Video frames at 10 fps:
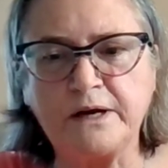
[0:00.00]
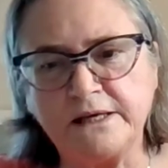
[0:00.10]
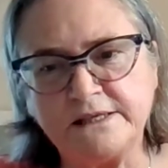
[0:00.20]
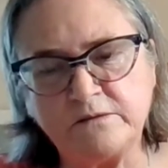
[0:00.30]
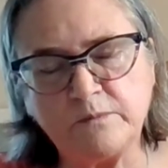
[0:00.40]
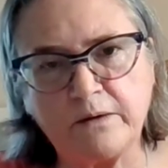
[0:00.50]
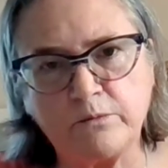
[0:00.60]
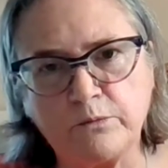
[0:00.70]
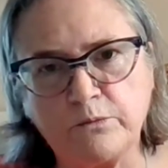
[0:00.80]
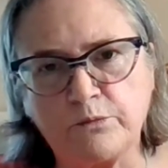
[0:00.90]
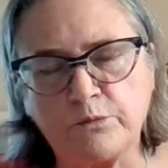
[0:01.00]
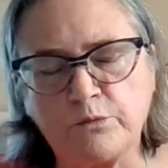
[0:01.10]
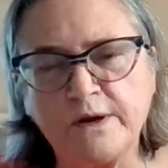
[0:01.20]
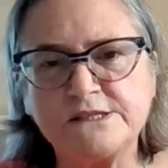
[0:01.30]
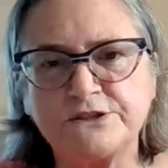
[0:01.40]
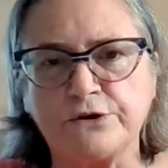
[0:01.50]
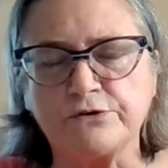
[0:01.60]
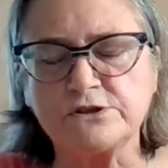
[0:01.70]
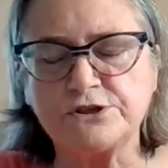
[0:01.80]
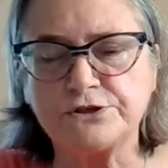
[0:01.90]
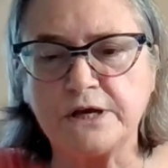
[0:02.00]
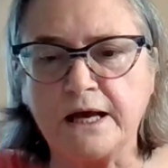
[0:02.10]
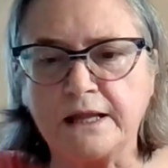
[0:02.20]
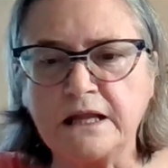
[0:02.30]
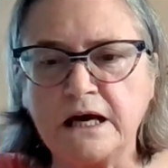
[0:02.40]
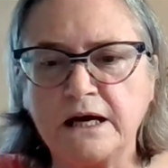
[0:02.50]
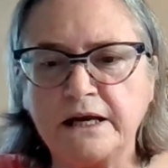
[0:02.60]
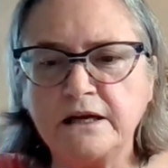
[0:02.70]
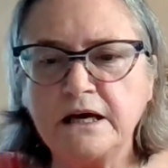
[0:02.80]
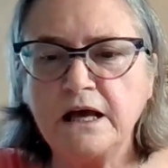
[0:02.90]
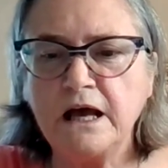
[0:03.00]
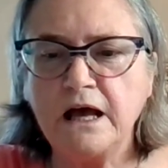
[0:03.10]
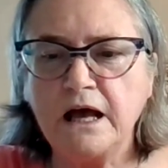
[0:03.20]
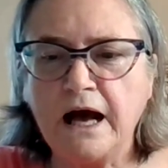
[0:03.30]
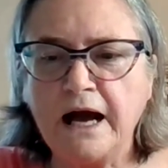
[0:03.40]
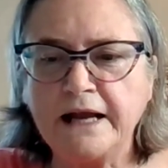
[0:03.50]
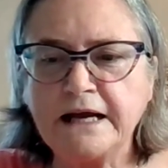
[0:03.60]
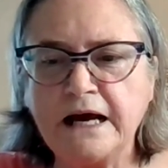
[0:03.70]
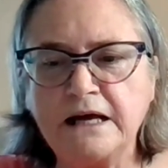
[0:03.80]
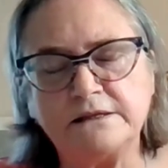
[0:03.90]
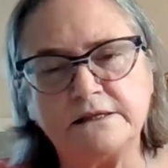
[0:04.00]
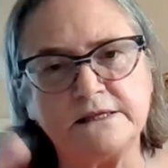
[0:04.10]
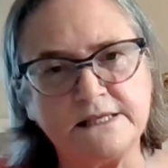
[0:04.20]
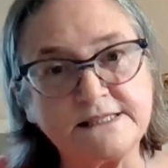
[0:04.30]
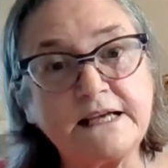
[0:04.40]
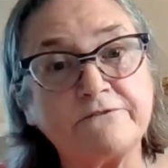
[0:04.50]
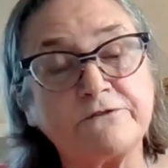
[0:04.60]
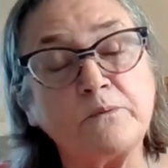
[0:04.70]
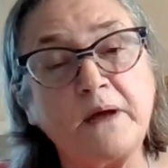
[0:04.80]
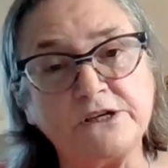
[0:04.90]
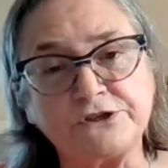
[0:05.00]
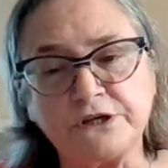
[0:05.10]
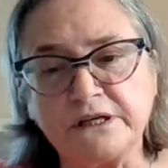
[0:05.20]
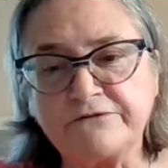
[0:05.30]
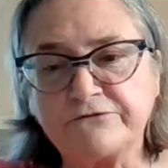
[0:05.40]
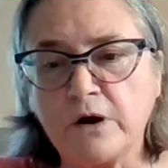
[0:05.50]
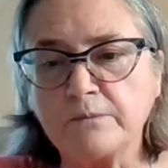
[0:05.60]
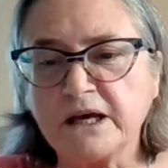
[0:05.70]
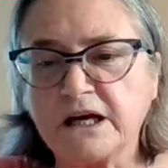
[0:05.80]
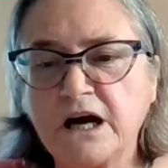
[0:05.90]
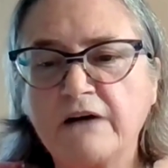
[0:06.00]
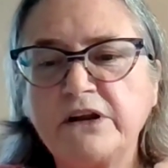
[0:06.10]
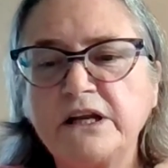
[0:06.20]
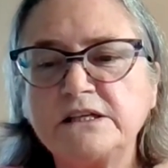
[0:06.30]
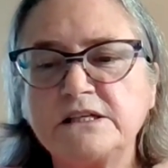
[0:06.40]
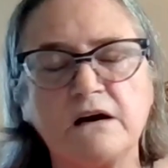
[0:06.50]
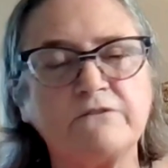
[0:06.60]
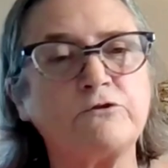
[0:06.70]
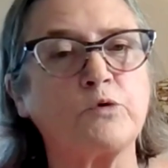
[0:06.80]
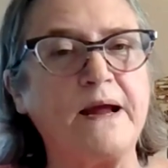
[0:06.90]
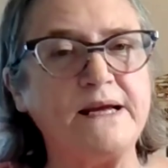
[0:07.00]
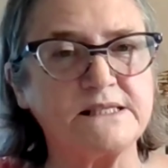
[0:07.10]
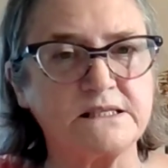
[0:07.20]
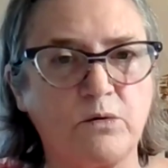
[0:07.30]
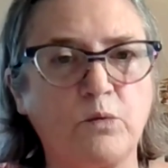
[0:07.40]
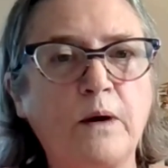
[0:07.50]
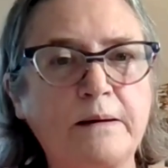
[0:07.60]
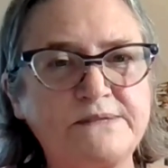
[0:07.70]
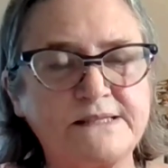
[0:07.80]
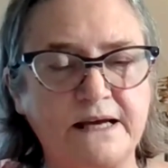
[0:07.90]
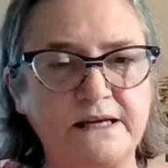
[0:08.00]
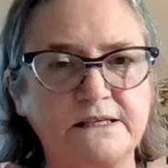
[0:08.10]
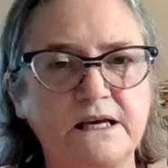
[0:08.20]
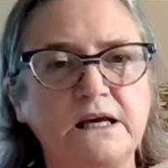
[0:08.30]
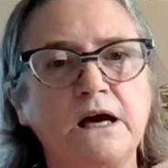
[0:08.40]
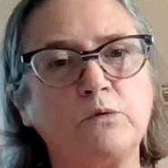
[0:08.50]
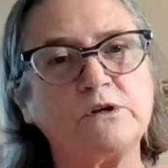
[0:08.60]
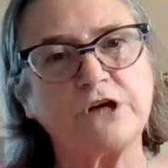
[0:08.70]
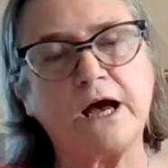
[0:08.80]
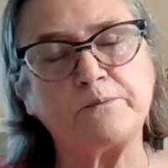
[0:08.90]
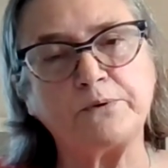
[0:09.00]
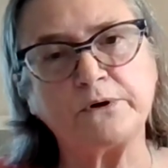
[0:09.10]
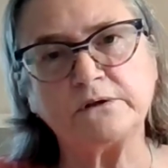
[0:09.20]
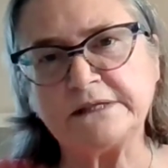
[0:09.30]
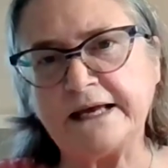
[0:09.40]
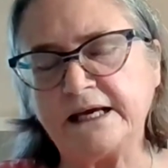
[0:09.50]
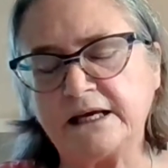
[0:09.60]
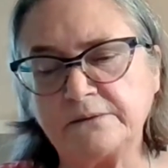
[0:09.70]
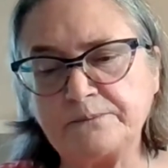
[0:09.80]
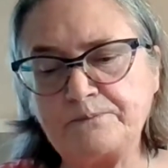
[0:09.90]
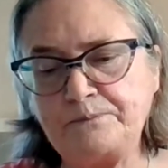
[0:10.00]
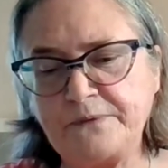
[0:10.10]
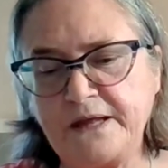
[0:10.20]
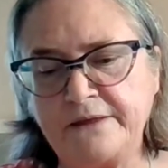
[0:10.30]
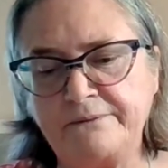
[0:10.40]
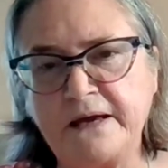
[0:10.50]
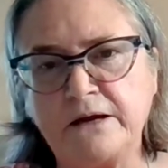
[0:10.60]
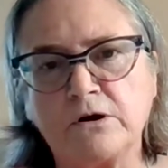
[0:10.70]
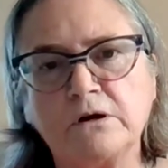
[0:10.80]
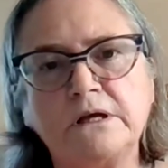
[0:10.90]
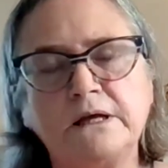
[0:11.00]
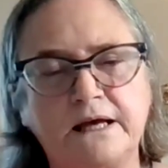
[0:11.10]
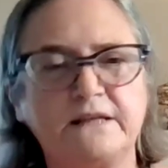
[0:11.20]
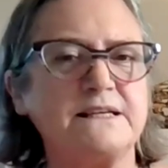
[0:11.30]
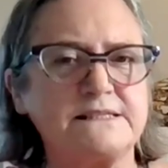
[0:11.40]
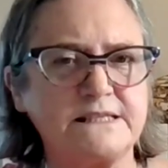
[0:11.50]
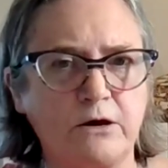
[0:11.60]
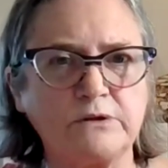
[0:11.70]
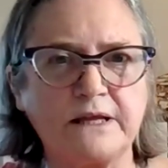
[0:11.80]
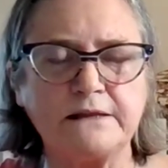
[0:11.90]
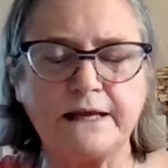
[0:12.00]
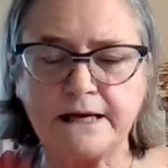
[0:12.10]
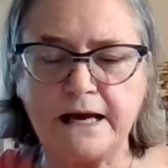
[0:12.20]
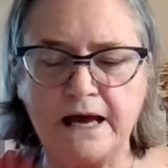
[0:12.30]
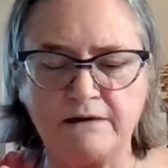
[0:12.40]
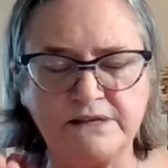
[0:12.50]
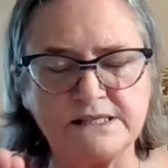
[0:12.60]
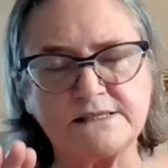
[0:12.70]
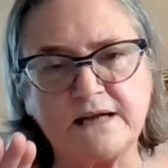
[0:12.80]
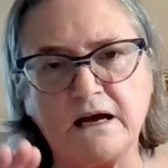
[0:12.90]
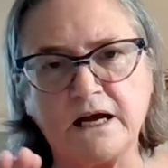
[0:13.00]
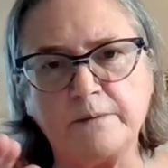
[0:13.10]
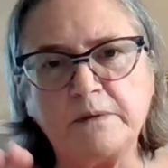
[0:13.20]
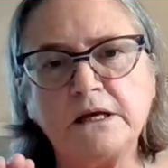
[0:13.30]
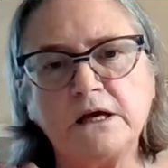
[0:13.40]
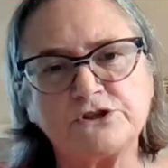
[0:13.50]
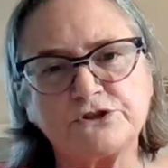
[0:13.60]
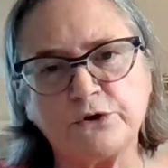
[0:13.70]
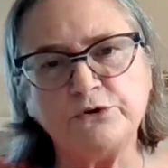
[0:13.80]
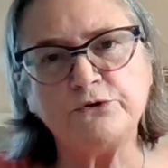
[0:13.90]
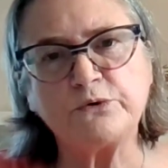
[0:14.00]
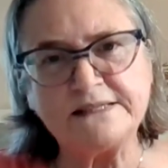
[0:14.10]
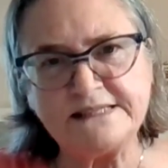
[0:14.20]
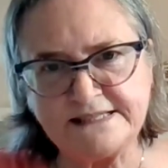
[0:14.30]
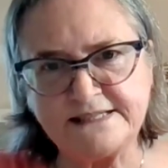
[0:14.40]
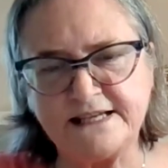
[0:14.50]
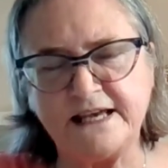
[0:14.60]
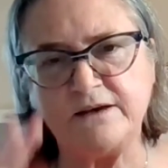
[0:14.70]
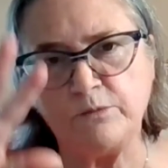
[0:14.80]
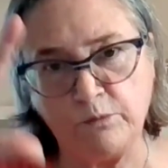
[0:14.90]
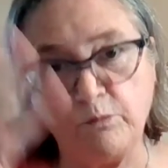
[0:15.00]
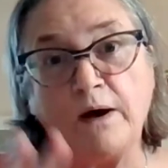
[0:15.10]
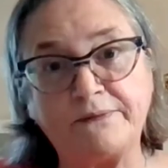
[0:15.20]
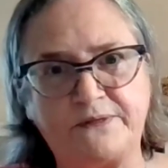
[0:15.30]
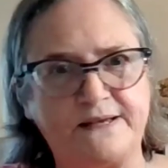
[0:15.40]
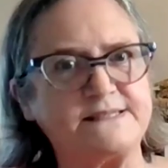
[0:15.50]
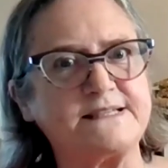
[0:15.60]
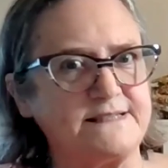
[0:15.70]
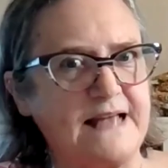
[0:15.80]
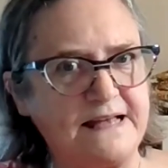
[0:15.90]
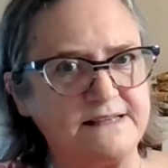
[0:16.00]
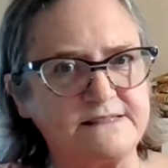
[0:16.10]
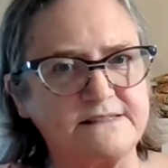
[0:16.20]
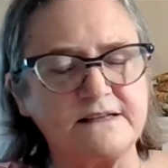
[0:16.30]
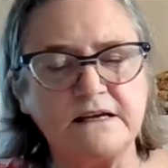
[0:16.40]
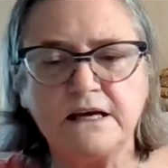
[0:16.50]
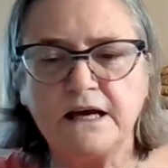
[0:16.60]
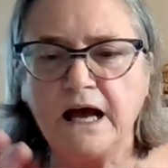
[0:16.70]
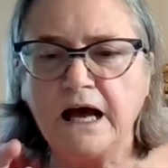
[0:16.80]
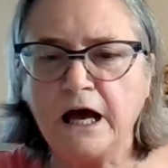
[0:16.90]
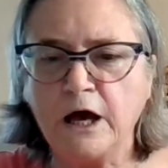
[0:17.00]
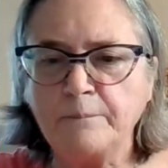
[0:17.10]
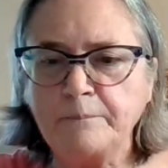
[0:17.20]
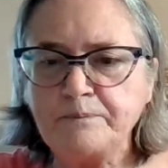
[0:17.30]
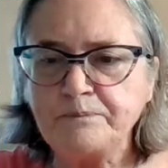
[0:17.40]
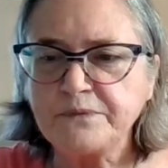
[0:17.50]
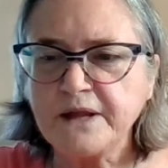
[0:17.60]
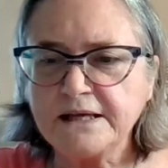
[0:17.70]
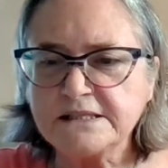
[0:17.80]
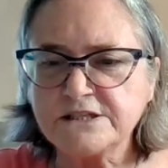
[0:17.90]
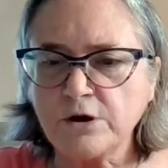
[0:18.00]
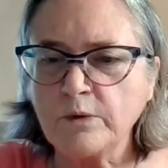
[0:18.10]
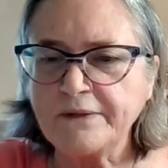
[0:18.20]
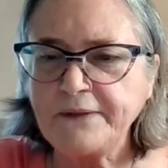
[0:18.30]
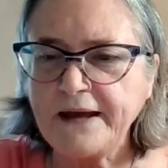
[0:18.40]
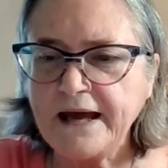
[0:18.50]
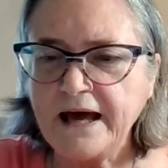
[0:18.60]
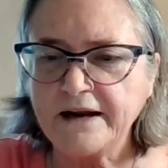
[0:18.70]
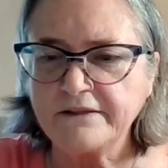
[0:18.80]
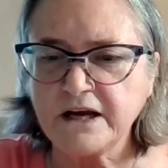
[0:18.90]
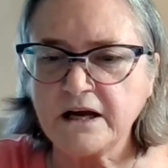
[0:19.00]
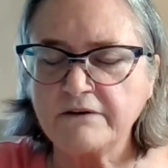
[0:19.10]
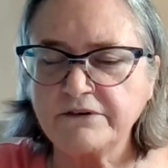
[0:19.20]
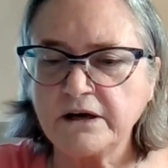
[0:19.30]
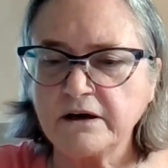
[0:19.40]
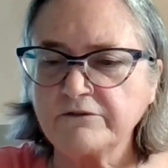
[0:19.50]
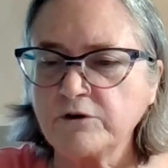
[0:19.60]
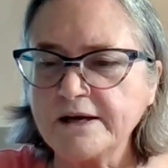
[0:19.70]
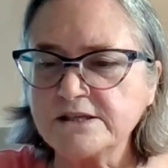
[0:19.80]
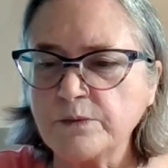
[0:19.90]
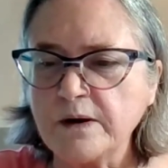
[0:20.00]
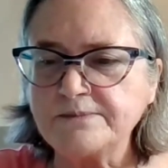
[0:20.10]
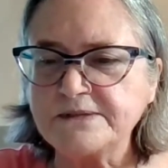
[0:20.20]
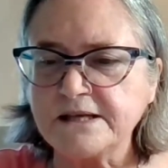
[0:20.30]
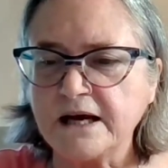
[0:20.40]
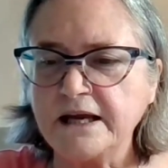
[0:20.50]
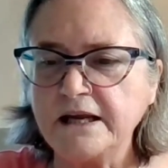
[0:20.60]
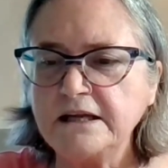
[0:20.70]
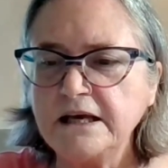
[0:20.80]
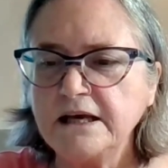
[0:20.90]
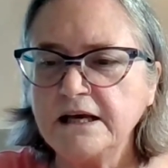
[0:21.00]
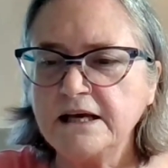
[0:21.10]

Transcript: when I did my research online, I got this information from the Covenant of Grace website, which I put a link in there, and that's the only link I have this time, so you can see what this says. So what they had on the Covenant of Grace website,